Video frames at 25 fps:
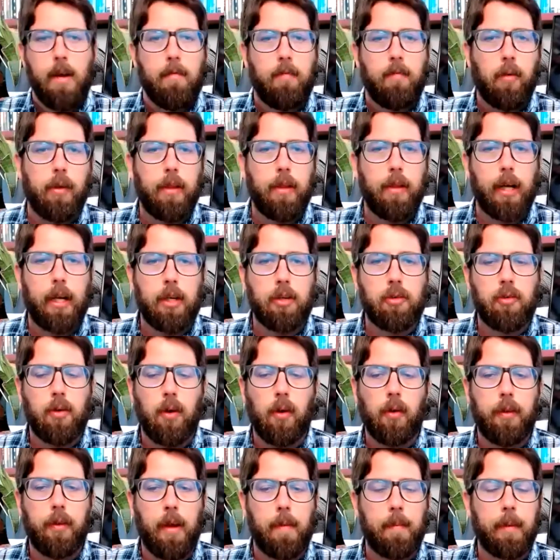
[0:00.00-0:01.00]
for the
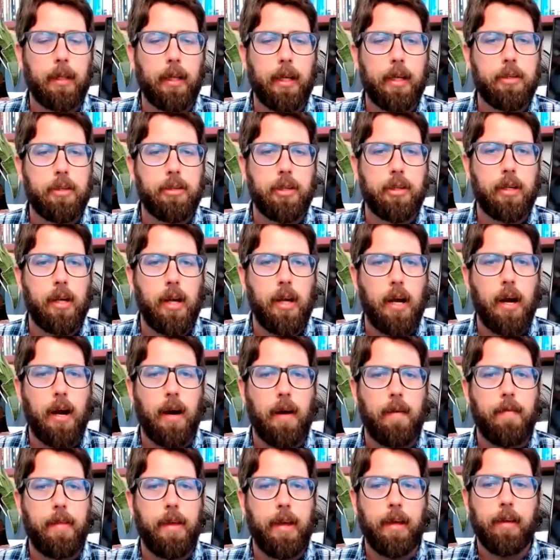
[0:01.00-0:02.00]
controlled demolition
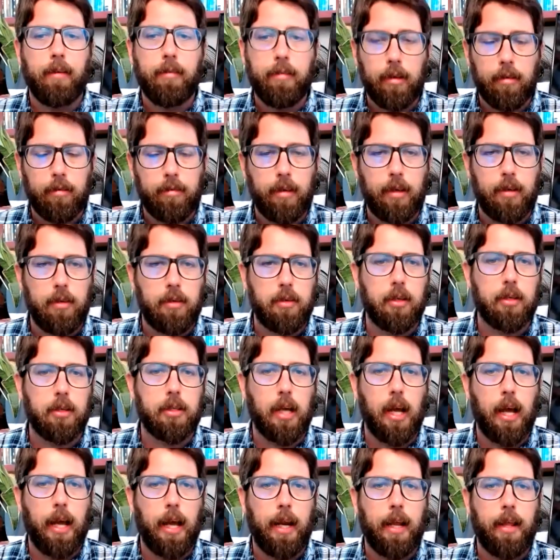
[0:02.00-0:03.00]
of the existing
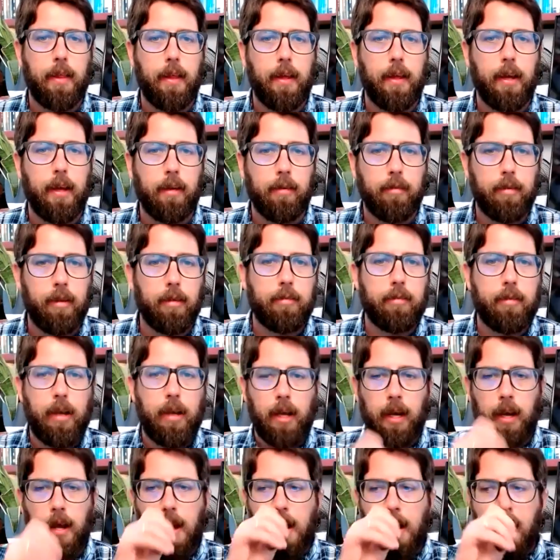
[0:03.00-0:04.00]
society, the
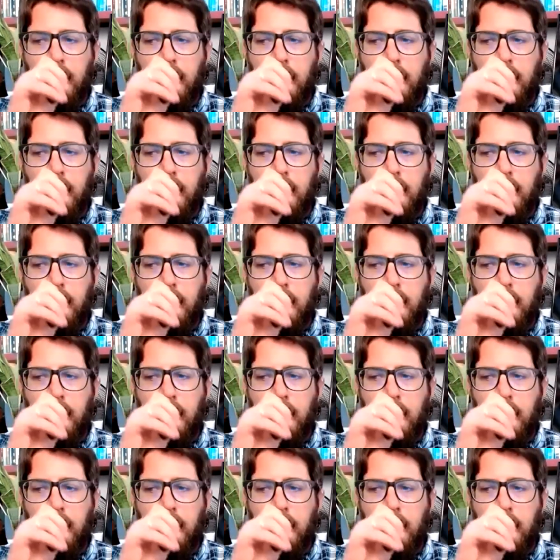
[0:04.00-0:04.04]
existing